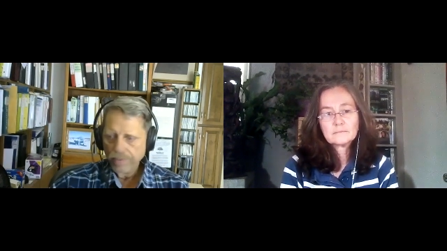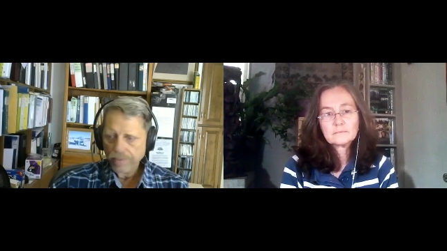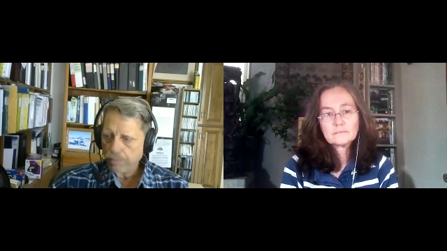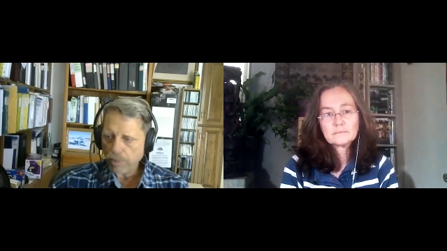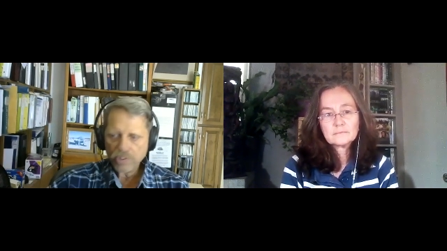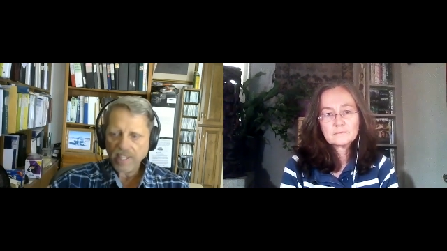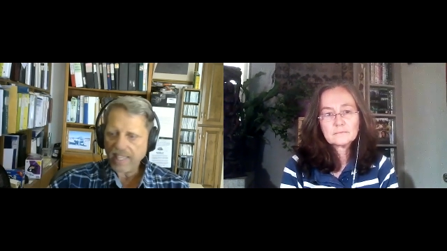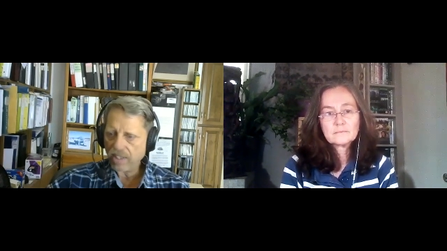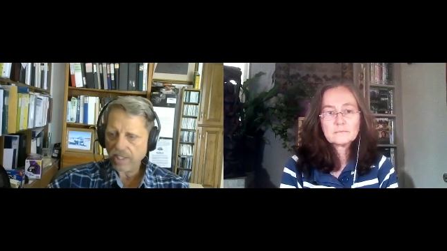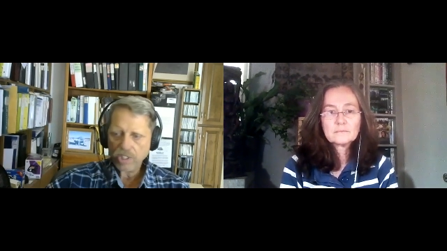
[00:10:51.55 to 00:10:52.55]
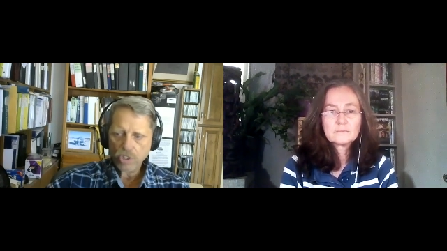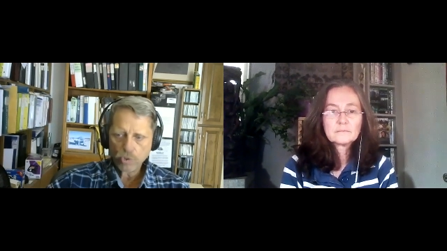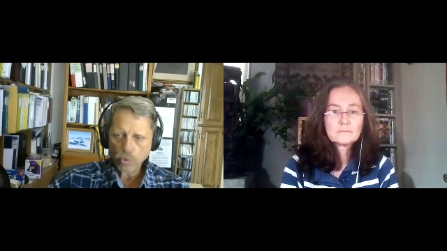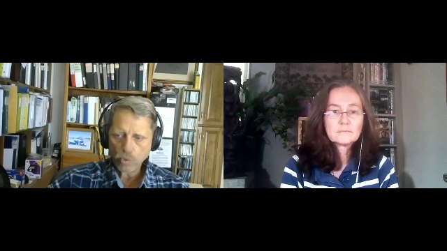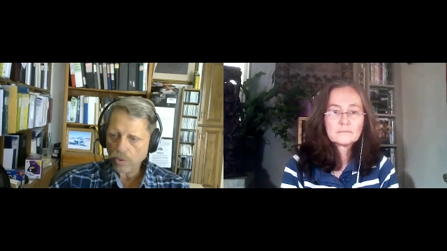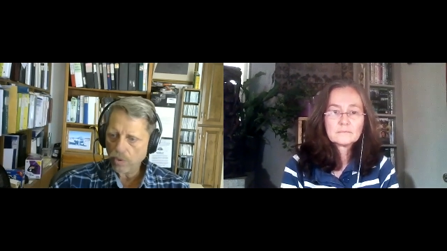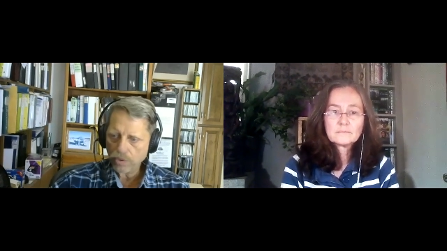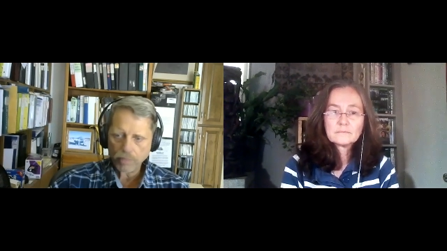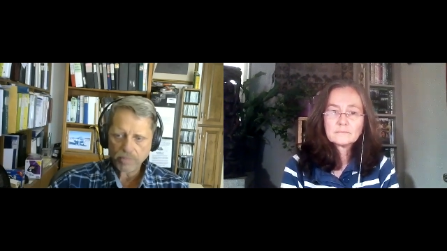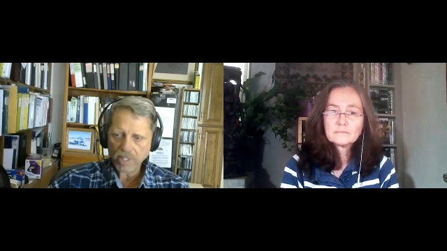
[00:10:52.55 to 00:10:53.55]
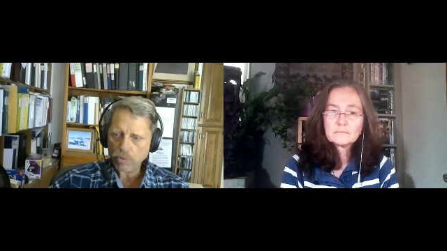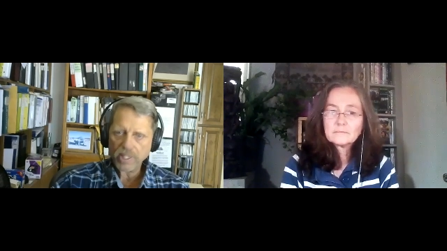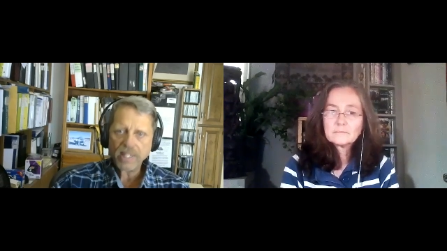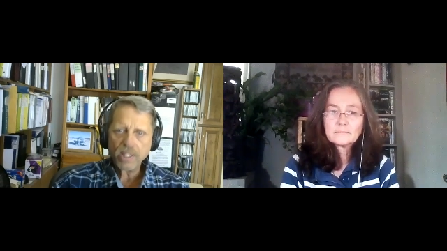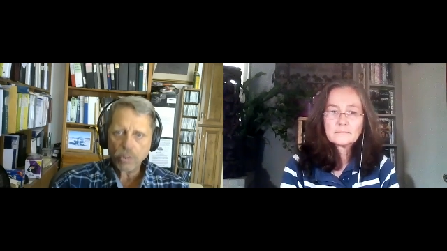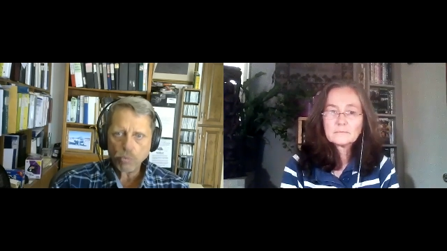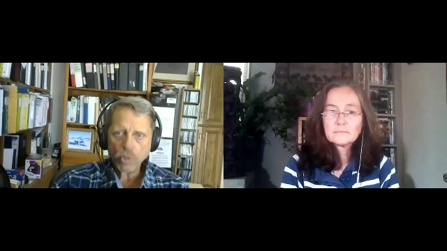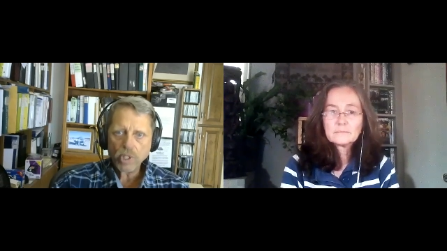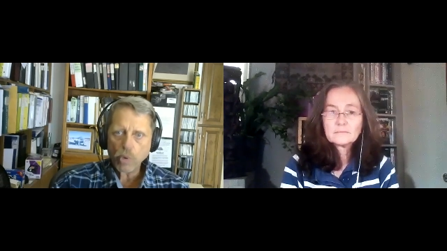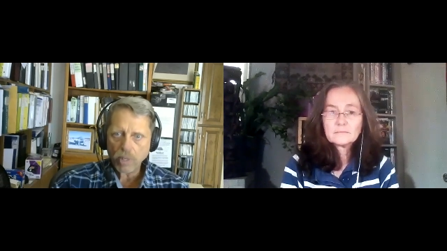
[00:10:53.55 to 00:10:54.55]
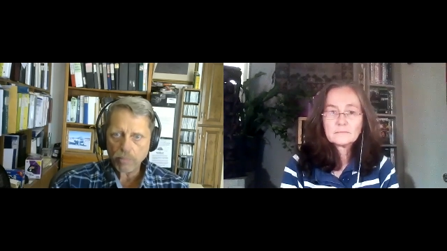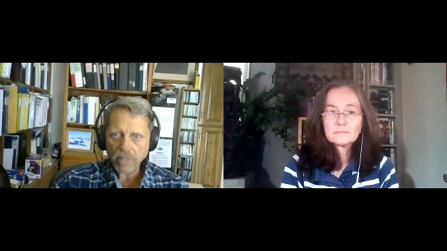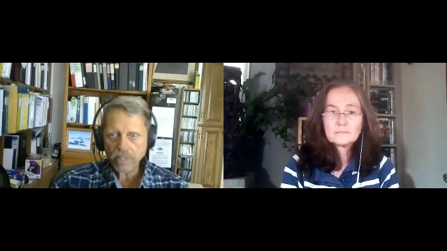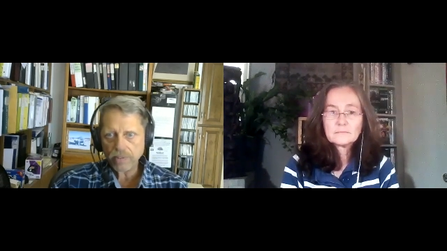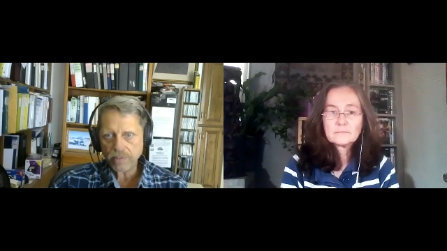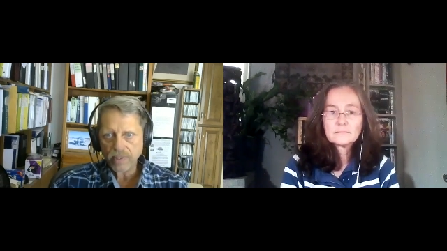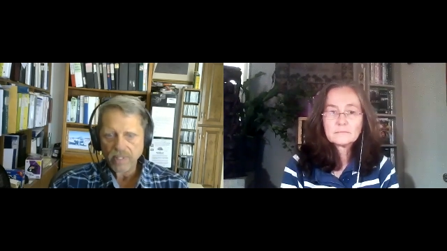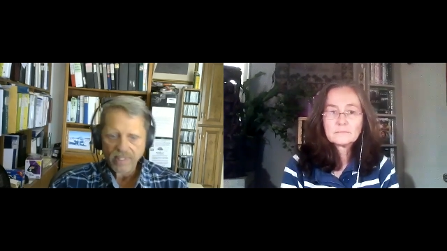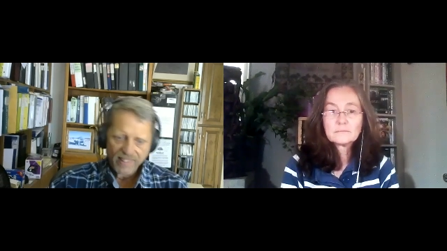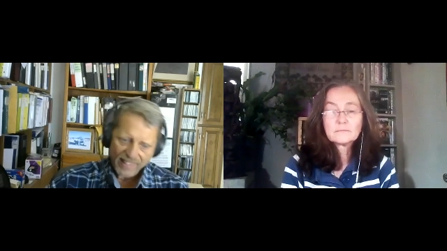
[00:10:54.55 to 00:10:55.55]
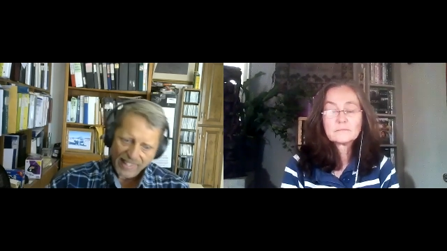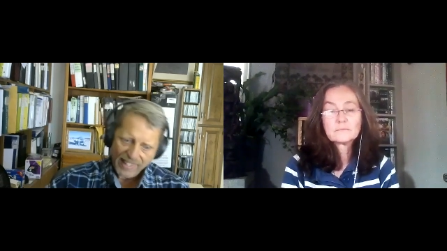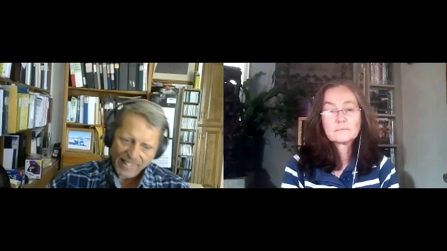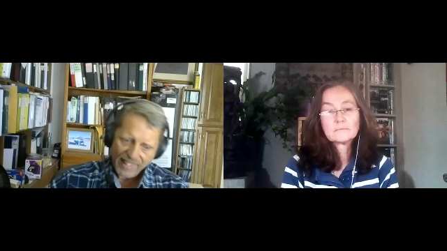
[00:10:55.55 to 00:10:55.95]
Speaker 1: personality disorder or something where they didn't require medicines, and then